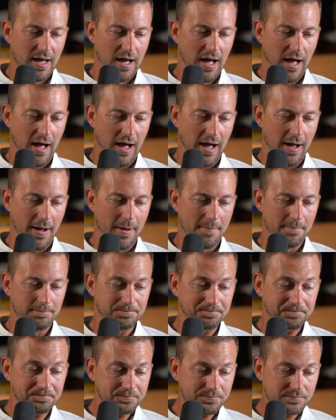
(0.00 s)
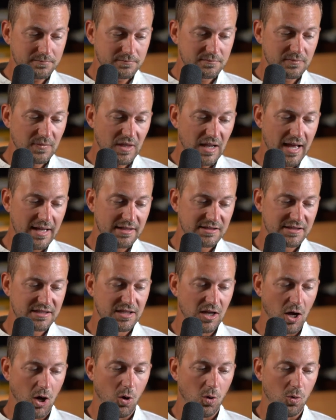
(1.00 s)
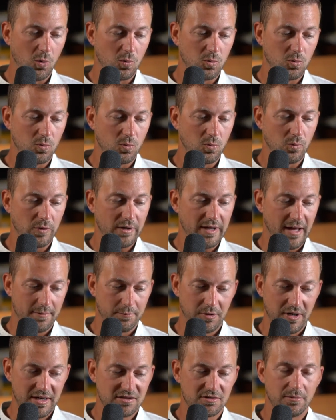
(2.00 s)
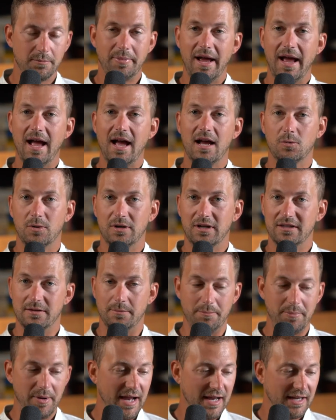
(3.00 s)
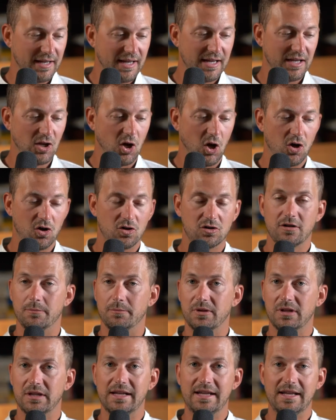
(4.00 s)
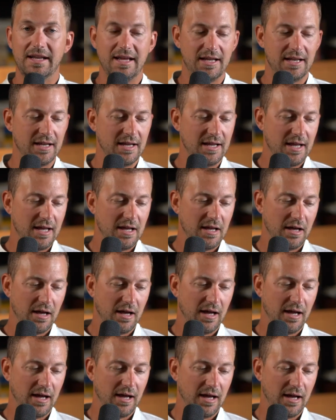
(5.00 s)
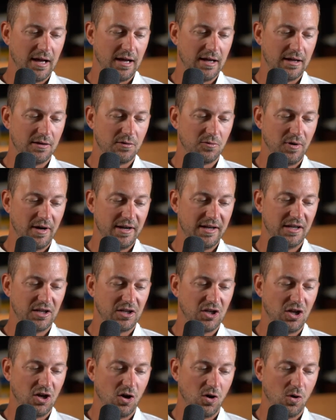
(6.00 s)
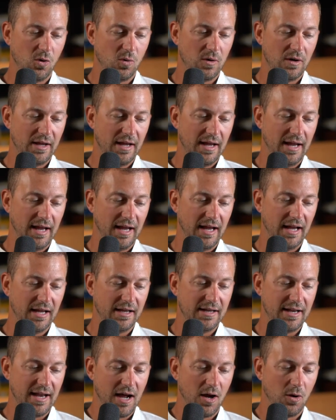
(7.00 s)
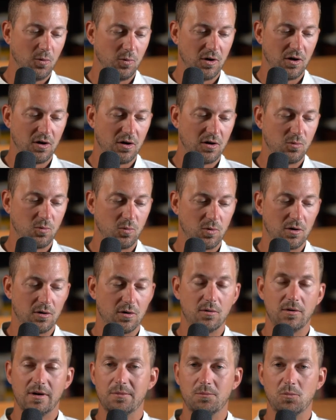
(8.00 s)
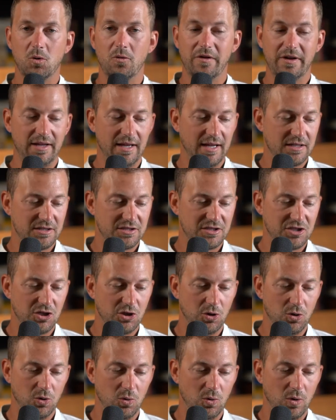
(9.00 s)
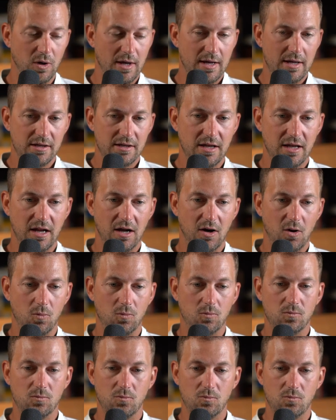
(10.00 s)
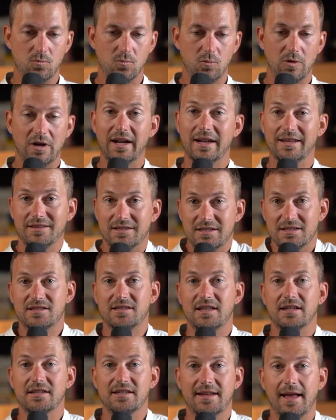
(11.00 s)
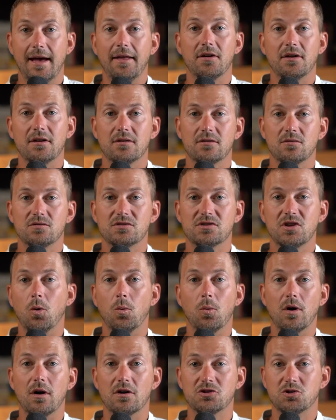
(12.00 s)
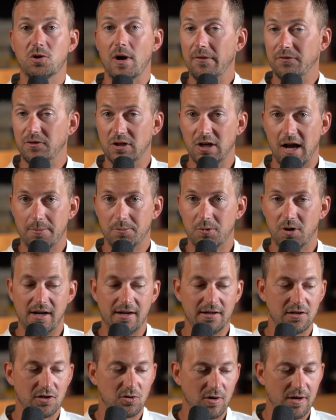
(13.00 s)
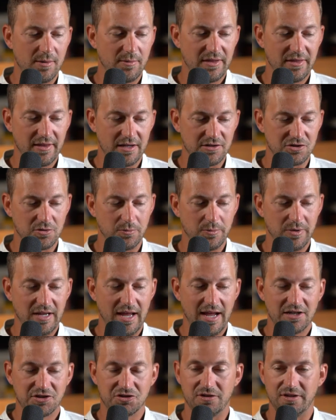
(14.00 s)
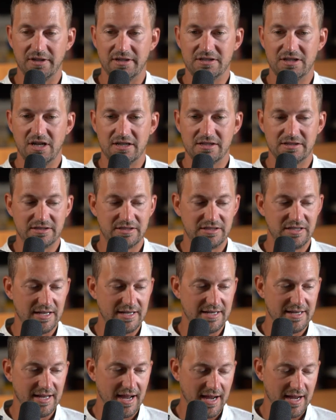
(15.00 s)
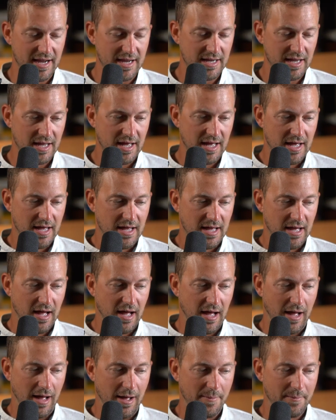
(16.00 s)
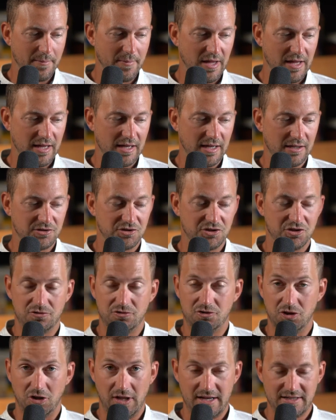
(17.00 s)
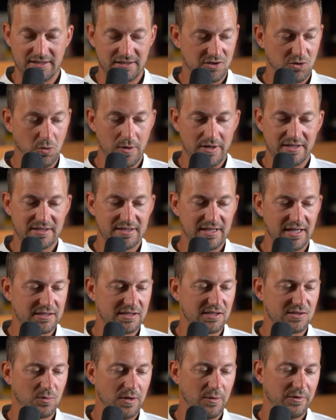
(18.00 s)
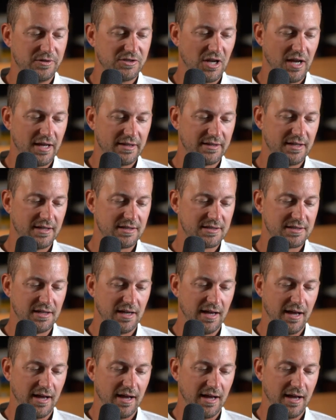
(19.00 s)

And so we got appraisal back, we got the banking all completed, ready to go. And now we're moving into, we got to get this thing together. So we're drafting operating agreement. That should be actually done today. July 26th is when we shot this.